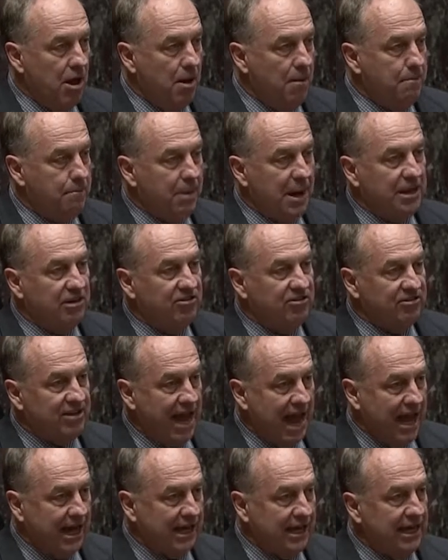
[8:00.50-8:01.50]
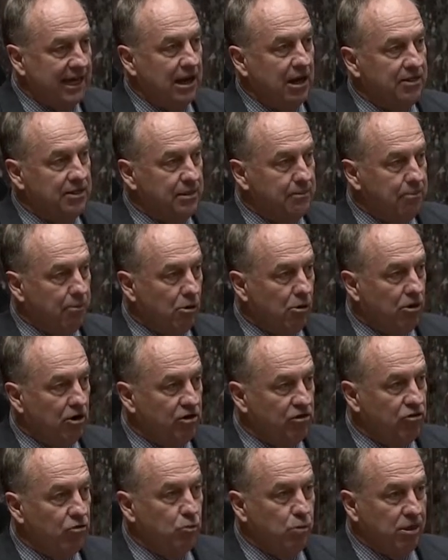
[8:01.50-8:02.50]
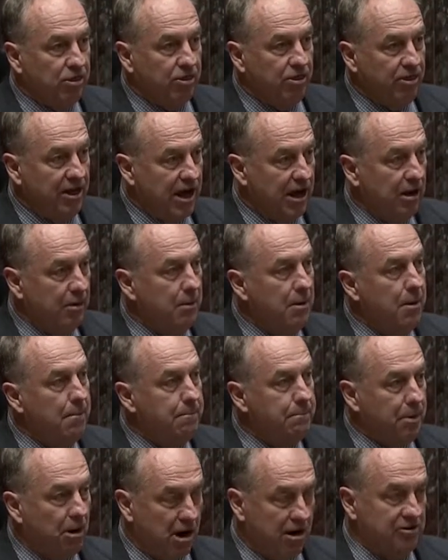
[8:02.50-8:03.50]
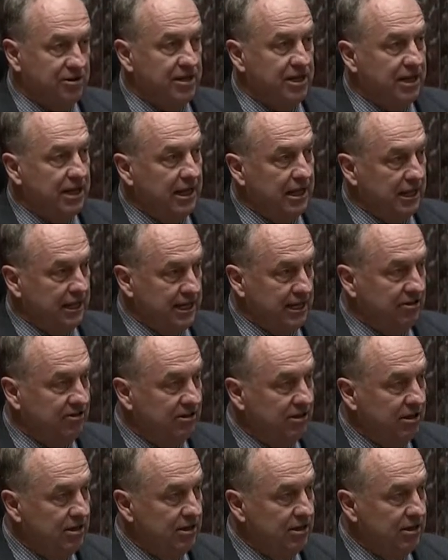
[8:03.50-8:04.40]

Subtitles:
by stacking the boards with their party elite?